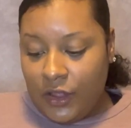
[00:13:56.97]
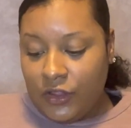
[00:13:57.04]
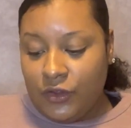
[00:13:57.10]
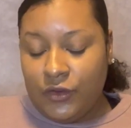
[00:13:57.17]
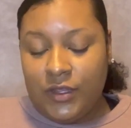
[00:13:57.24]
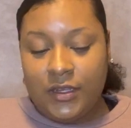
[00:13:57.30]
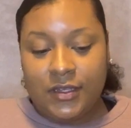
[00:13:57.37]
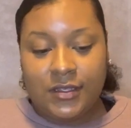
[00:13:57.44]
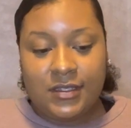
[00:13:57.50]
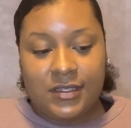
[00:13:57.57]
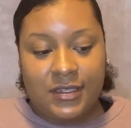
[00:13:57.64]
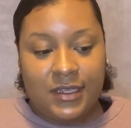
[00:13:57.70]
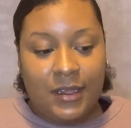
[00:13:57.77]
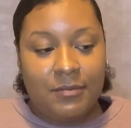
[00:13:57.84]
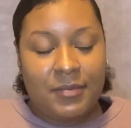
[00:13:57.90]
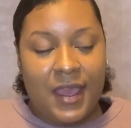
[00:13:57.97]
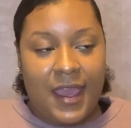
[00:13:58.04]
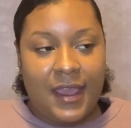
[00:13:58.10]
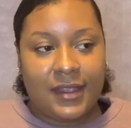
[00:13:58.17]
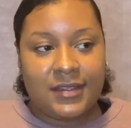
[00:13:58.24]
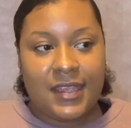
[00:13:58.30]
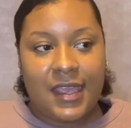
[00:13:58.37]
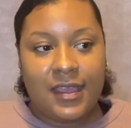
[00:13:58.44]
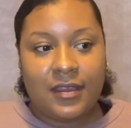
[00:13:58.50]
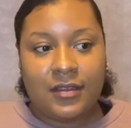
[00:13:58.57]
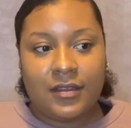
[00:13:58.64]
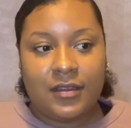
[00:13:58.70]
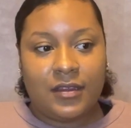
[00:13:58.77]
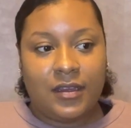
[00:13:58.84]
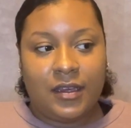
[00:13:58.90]
You need to sit back, take
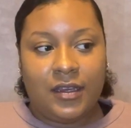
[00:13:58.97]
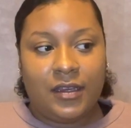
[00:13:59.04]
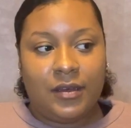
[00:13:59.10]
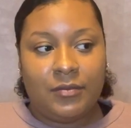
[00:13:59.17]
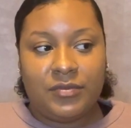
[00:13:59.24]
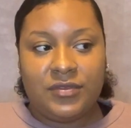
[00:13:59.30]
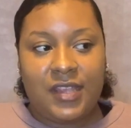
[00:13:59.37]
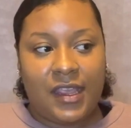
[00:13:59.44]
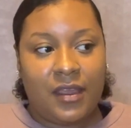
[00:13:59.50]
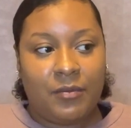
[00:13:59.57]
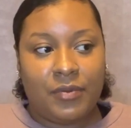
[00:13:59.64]
a